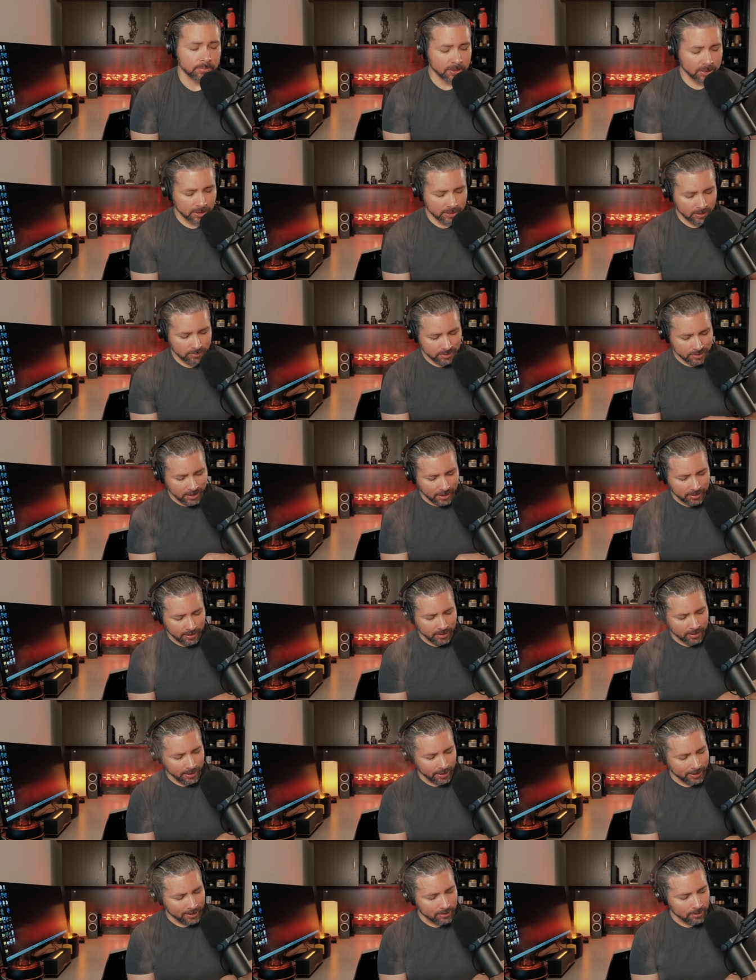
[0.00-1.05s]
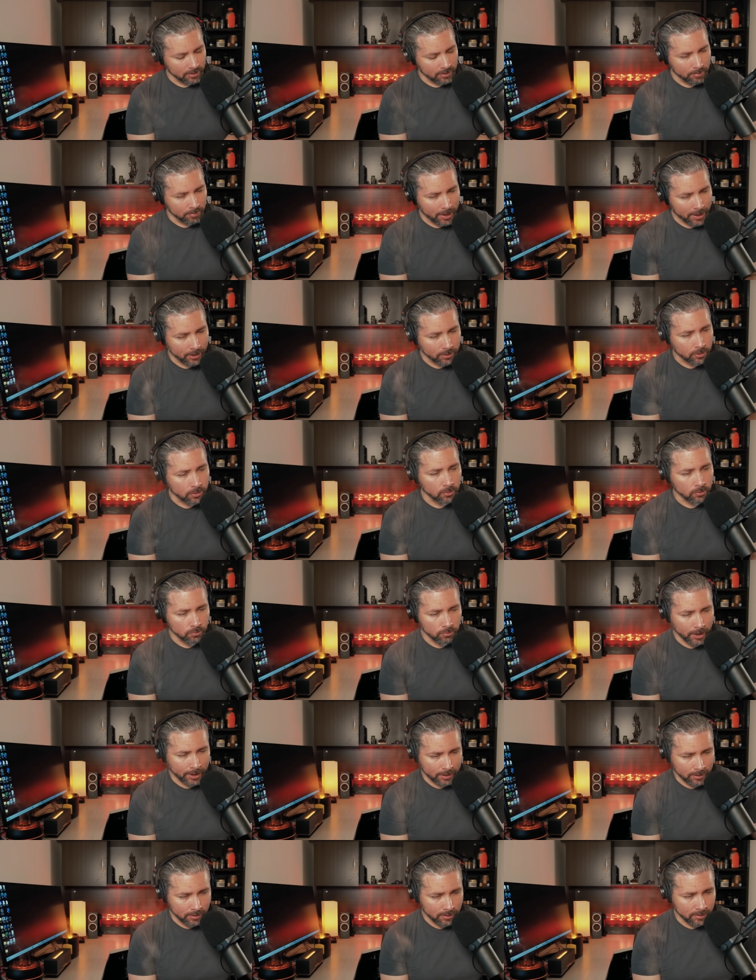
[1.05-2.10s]
because there was nothing in her medical
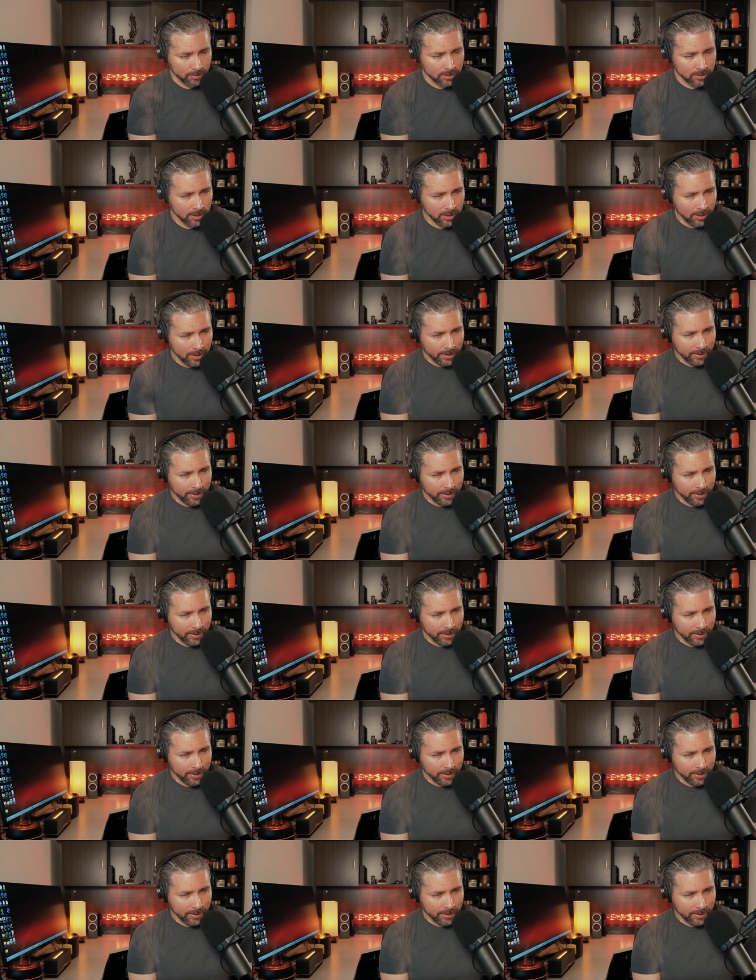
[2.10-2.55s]
records